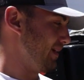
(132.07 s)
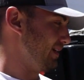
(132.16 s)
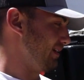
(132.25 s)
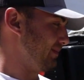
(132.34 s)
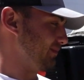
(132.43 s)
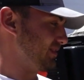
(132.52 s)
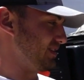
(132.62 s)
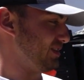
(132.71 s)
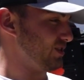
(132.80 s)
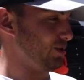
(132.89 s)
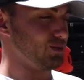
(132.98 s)
Um,
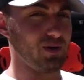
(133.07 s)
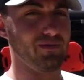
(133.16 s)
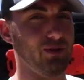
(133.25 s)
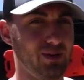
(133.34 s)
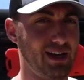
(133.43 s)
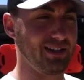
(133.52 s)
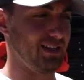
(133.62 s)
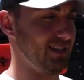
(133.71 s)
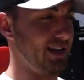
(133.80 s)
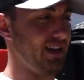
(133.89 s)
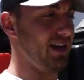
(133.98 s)
since it's all 12 volt, as I
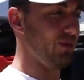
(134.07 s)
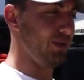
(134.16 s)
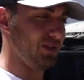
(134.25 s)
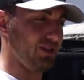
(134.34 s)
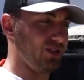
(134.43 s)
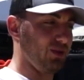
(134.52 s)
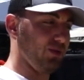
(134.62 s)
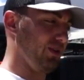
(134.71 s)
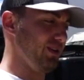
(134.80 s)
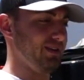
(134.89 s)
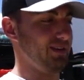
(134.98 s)
said, it runs on the
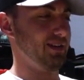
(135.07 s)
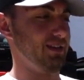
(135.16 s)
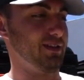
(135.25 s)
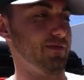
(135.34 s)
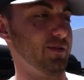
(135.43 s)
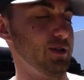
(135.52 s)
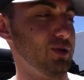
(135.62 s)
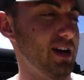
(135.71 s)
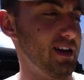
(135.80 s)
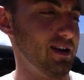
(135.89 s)
solar. The fridge right